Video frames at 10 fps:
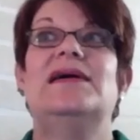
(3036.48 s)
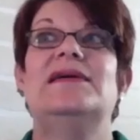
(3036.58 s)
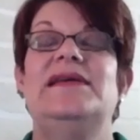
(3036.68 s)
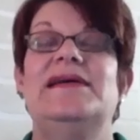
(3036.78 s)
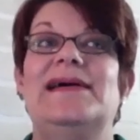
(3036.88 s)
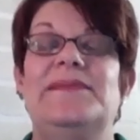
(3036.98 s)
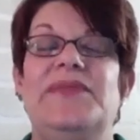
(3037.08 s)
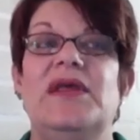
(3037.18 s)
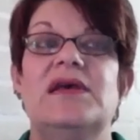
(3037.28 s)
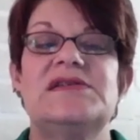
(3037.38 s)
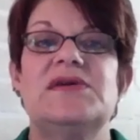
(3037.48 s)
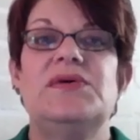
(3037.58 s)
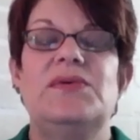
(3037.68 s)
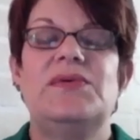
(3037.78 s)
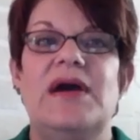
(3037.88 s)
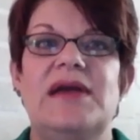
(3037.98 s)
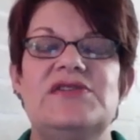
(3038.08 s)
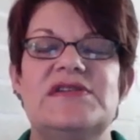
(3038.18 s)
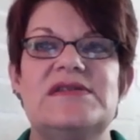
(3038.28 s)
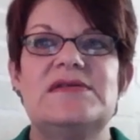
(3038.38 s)
Yeah. So I
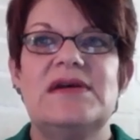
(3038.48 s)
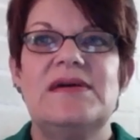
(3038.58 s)
just